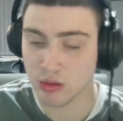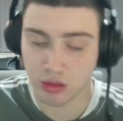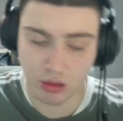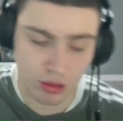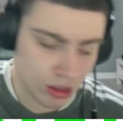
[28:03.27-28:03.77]

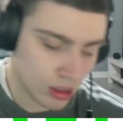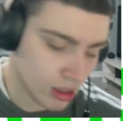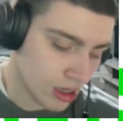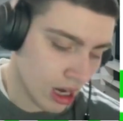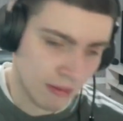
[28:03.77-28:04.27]
So
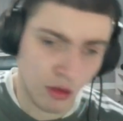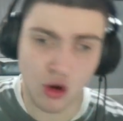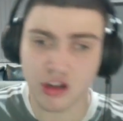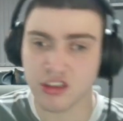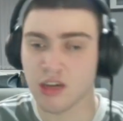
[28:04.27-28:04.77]
I'm not
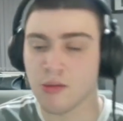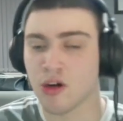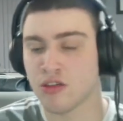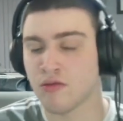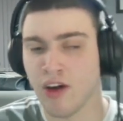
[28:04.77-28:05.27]
going to say
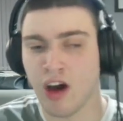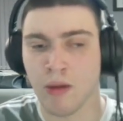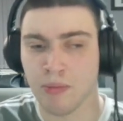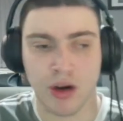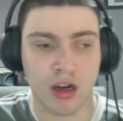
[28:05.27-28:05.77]
much in
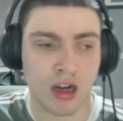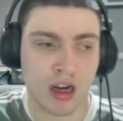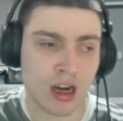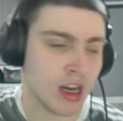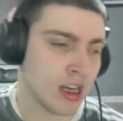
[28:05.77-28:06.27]
VAR, but
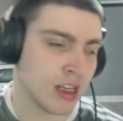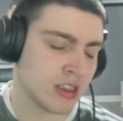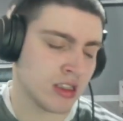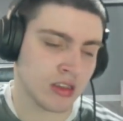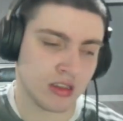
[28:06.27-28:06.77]
it's
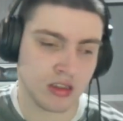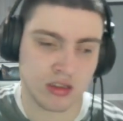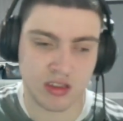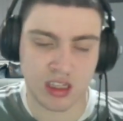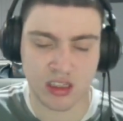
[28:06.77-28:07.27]
just
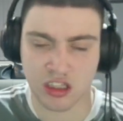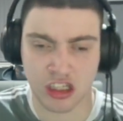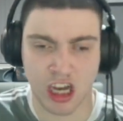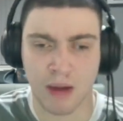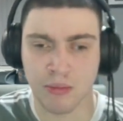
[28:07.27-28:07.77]
it's a
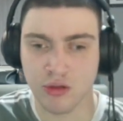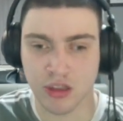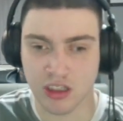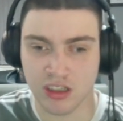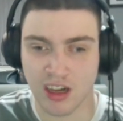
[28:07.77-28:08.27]
shambles.
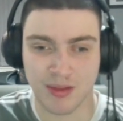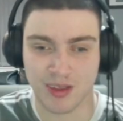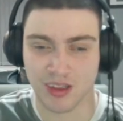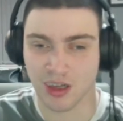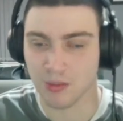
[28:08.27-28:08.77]
It's
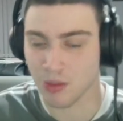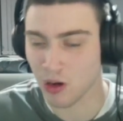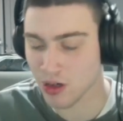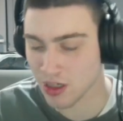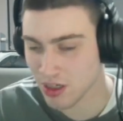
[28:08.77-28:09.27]
absolutely
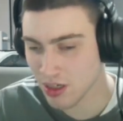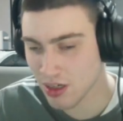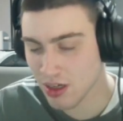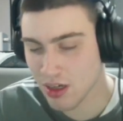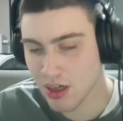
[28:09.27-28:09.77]

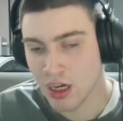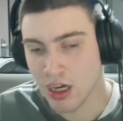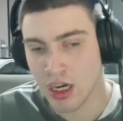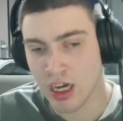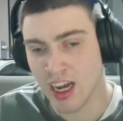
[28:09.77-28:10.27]

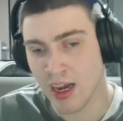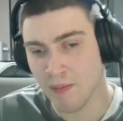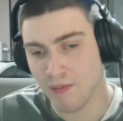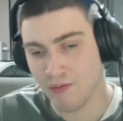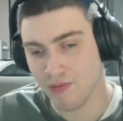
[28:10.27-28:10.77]
shambolic.